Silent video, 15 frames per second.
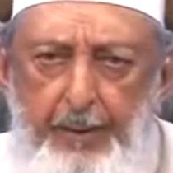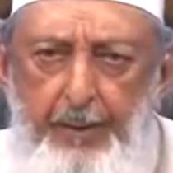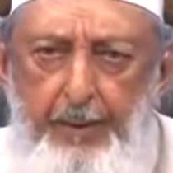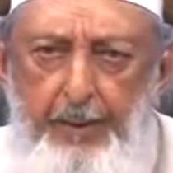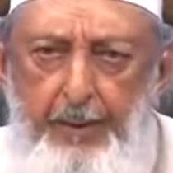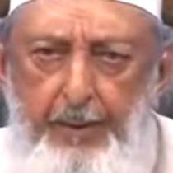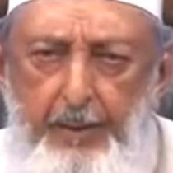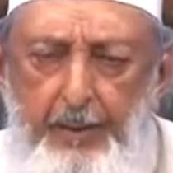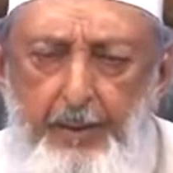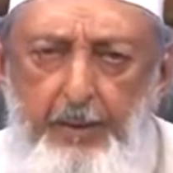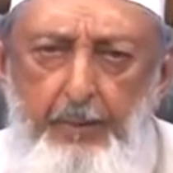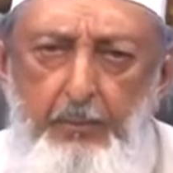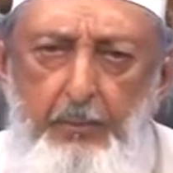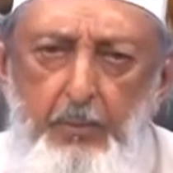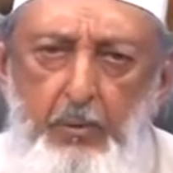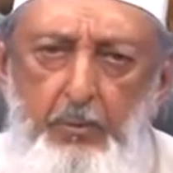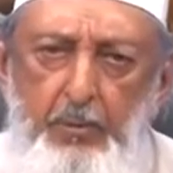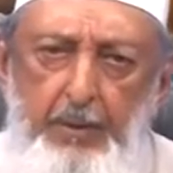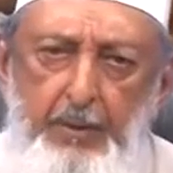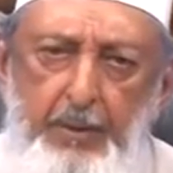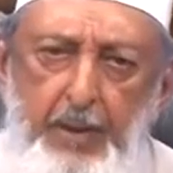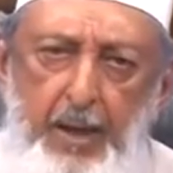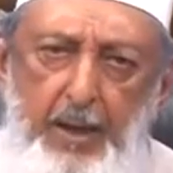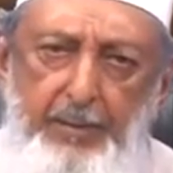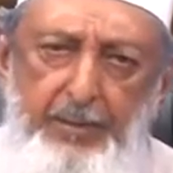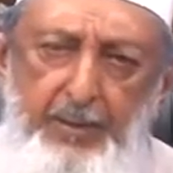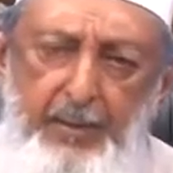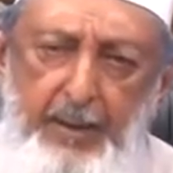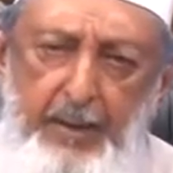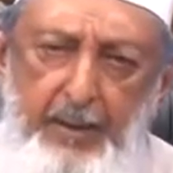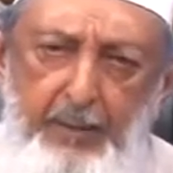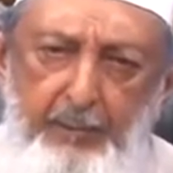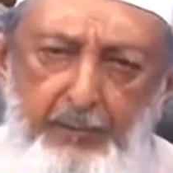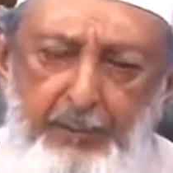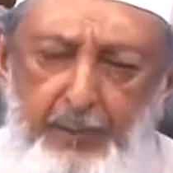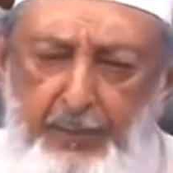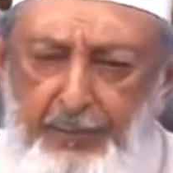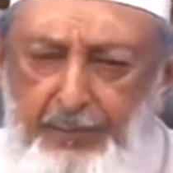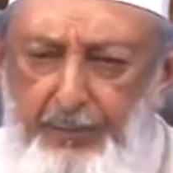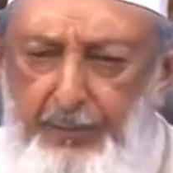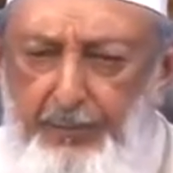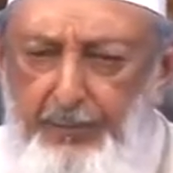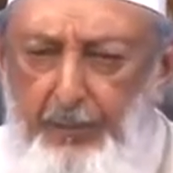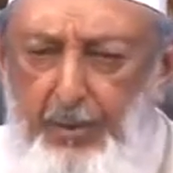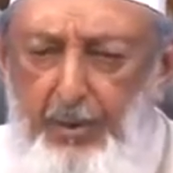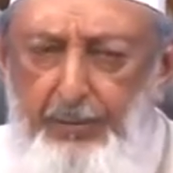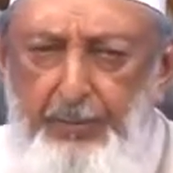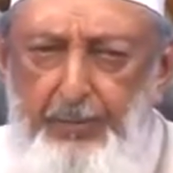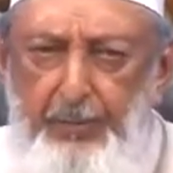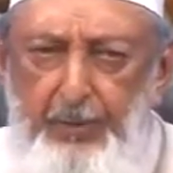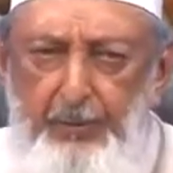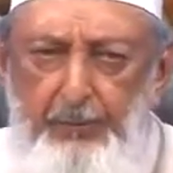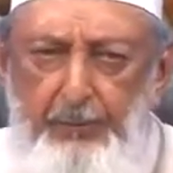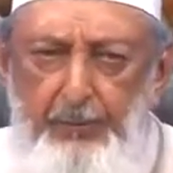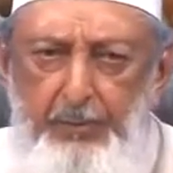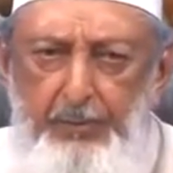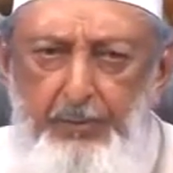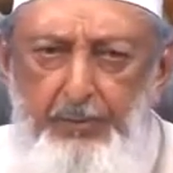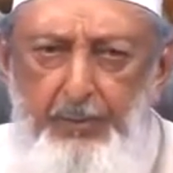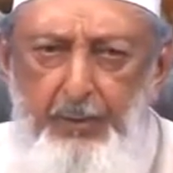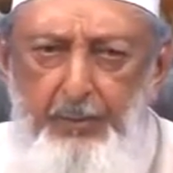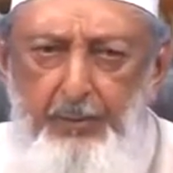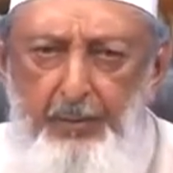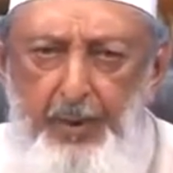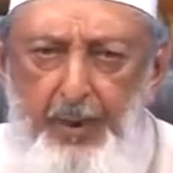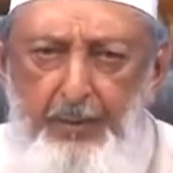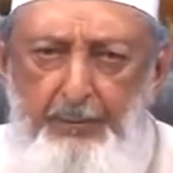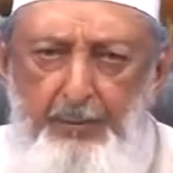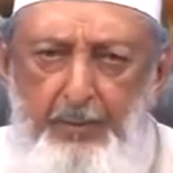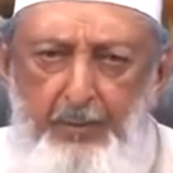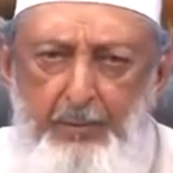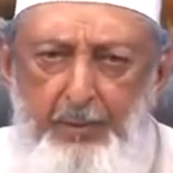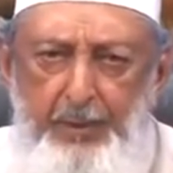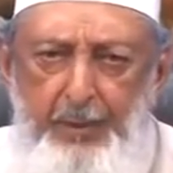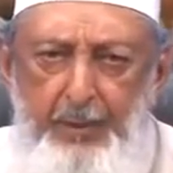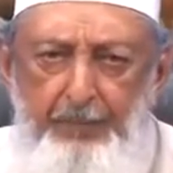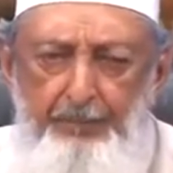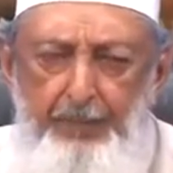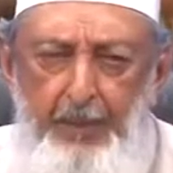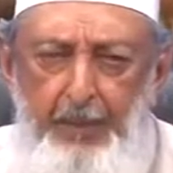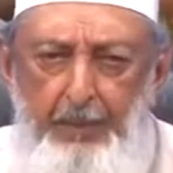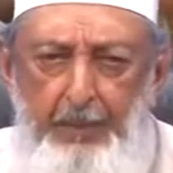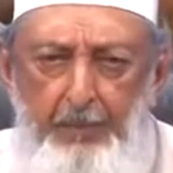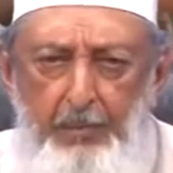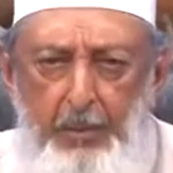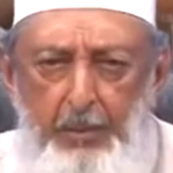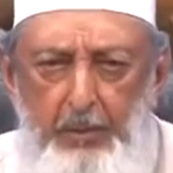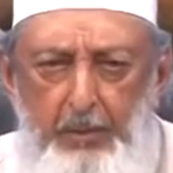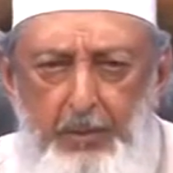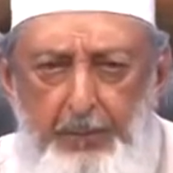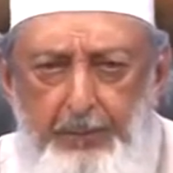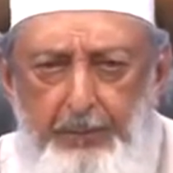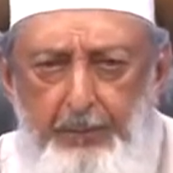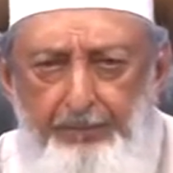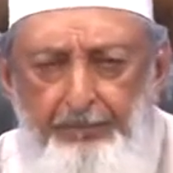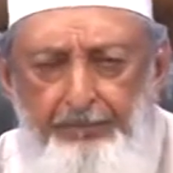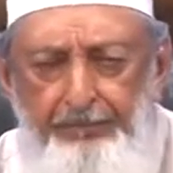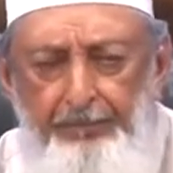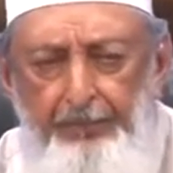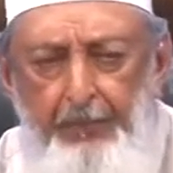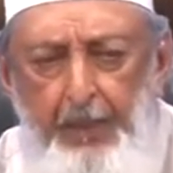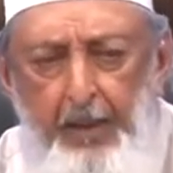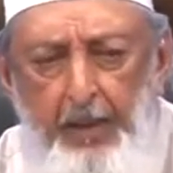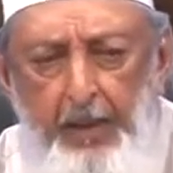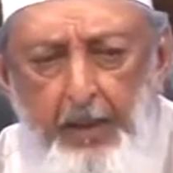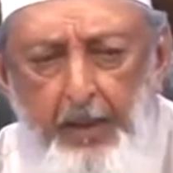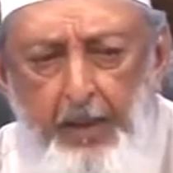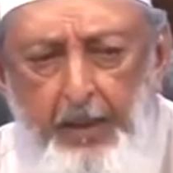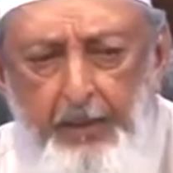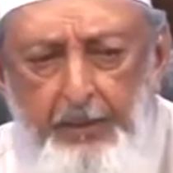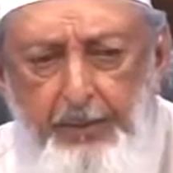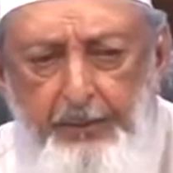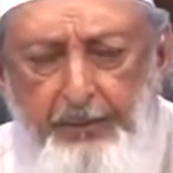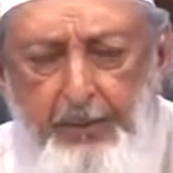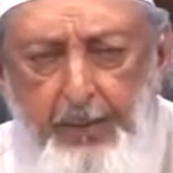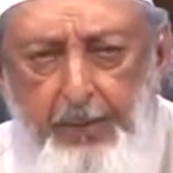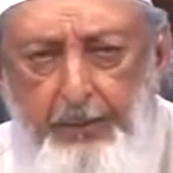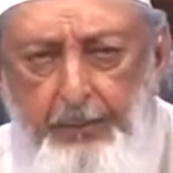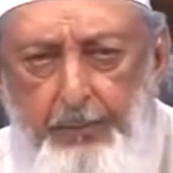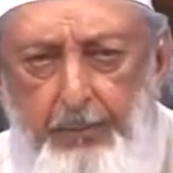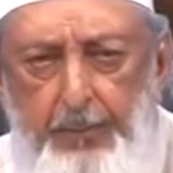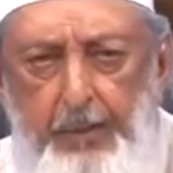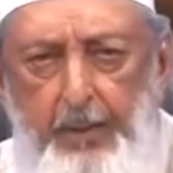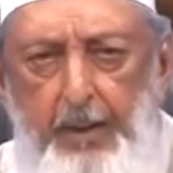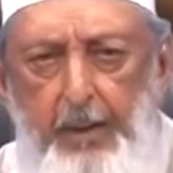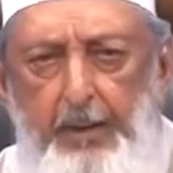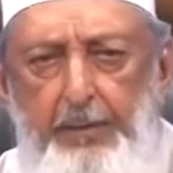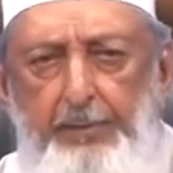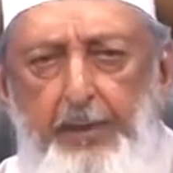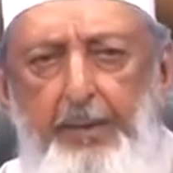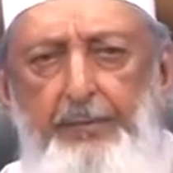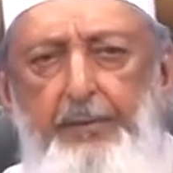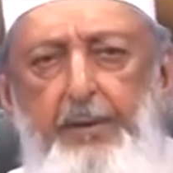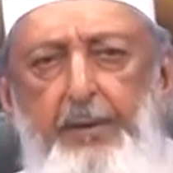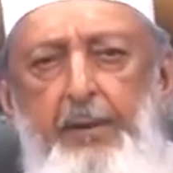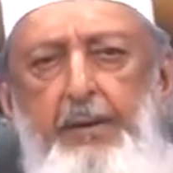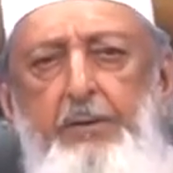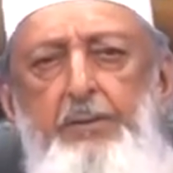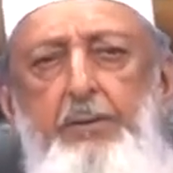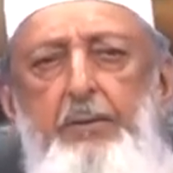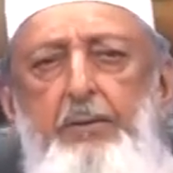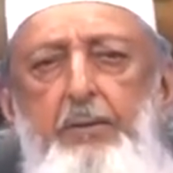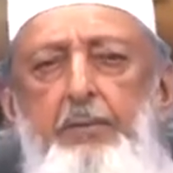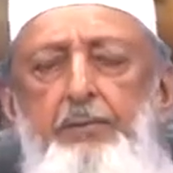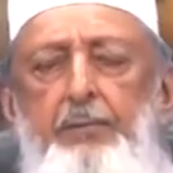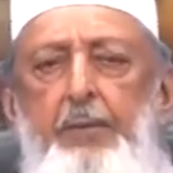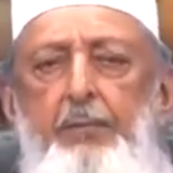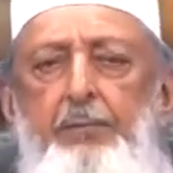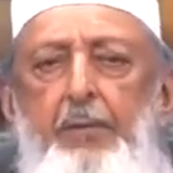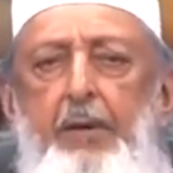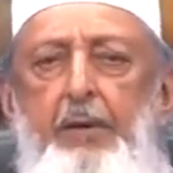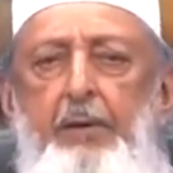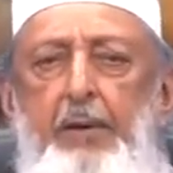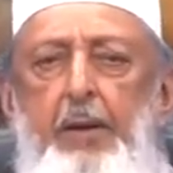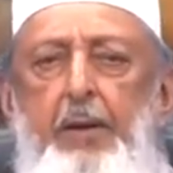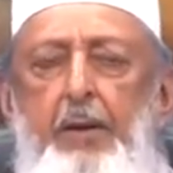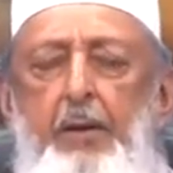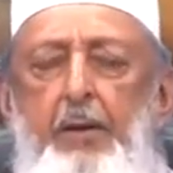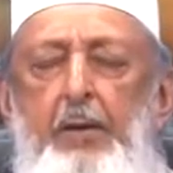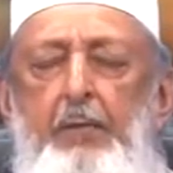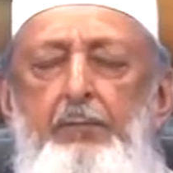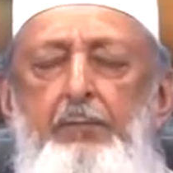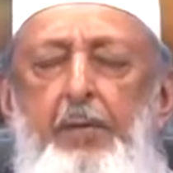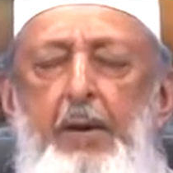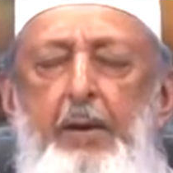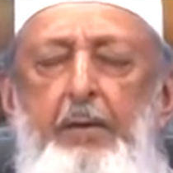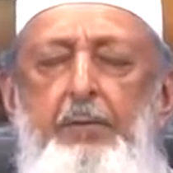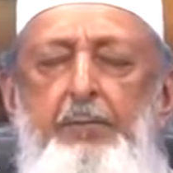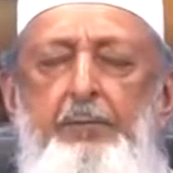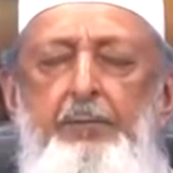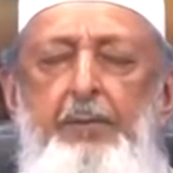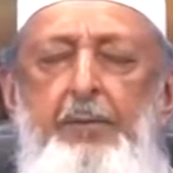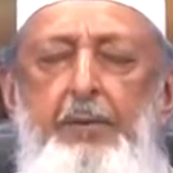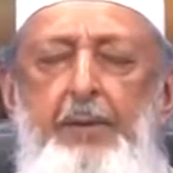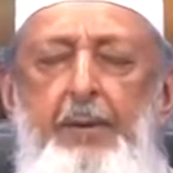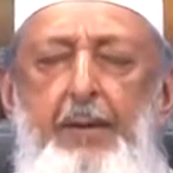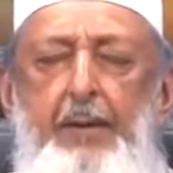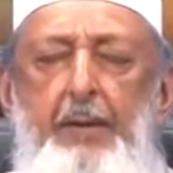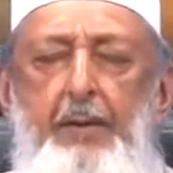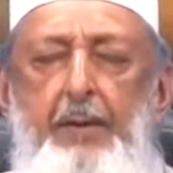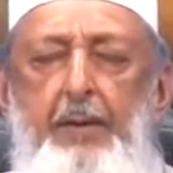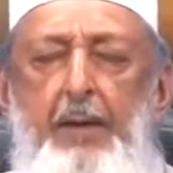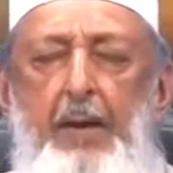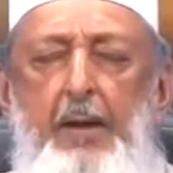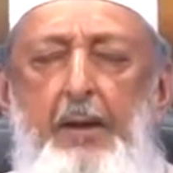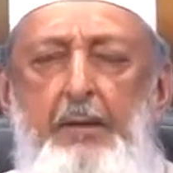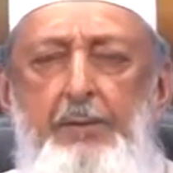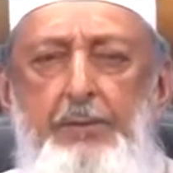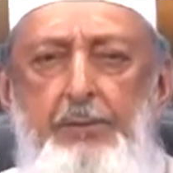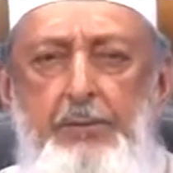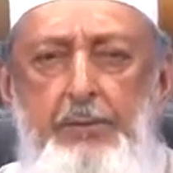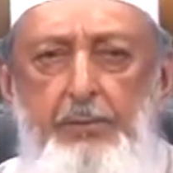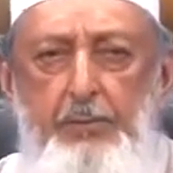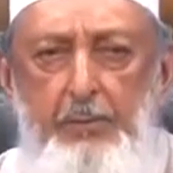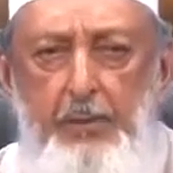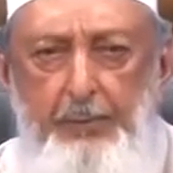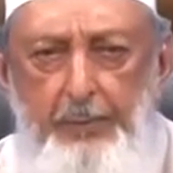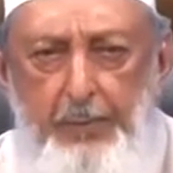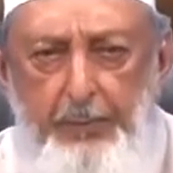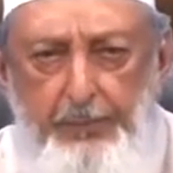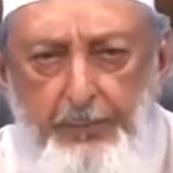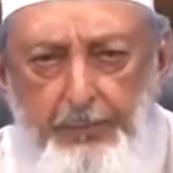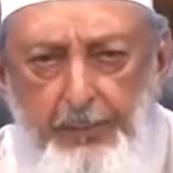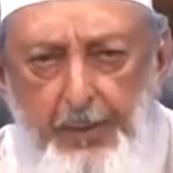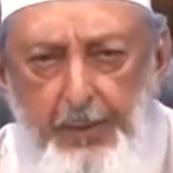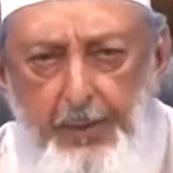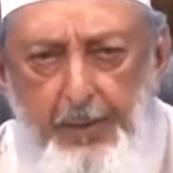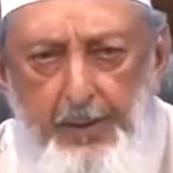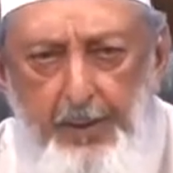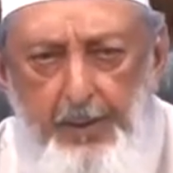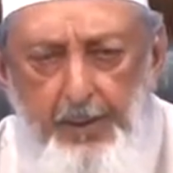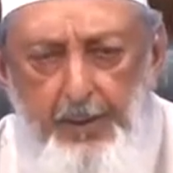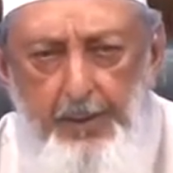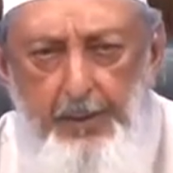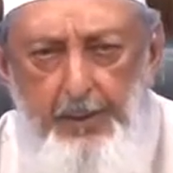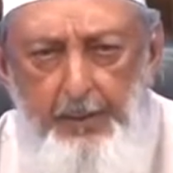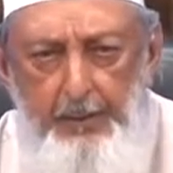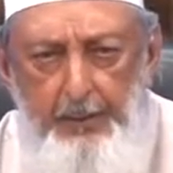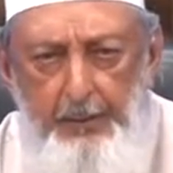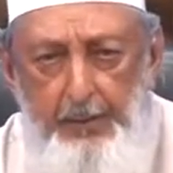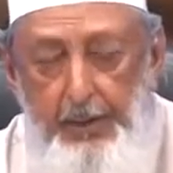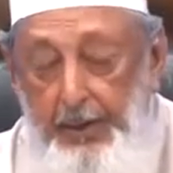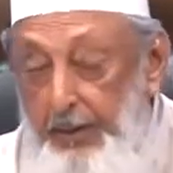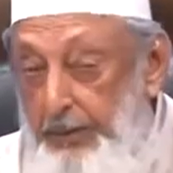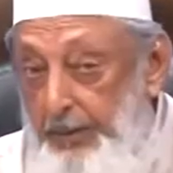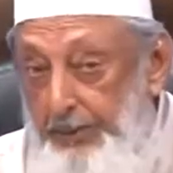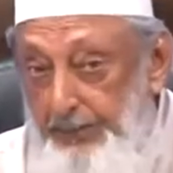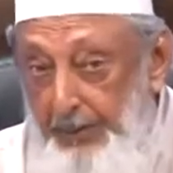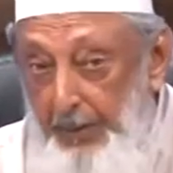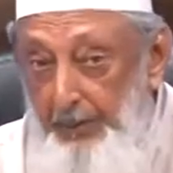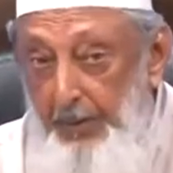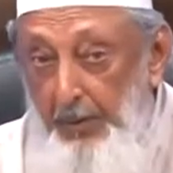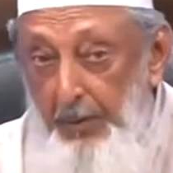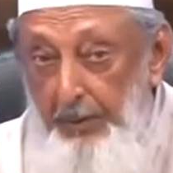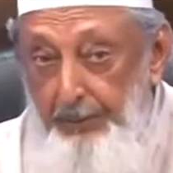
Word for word: uh, Roman Catholic versus Orthodox Christians rivalry in the Balkans. And this led to the assassination of, the Fran of Franz Ferdinand, the Archduke of Austria-Hungary, in the summer of